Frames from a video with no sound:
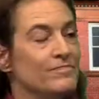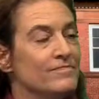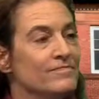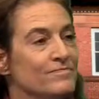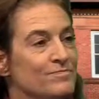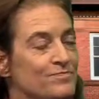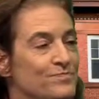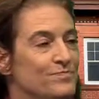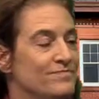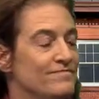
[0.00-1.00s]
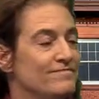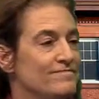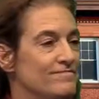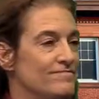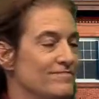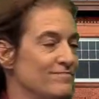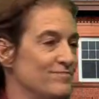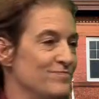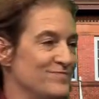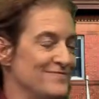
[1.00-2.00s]

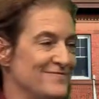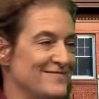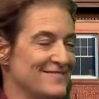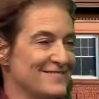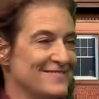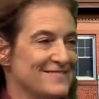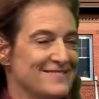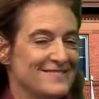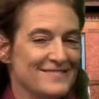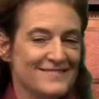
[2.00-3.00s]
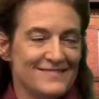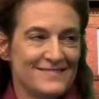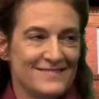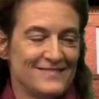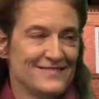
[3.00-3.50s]
(silent)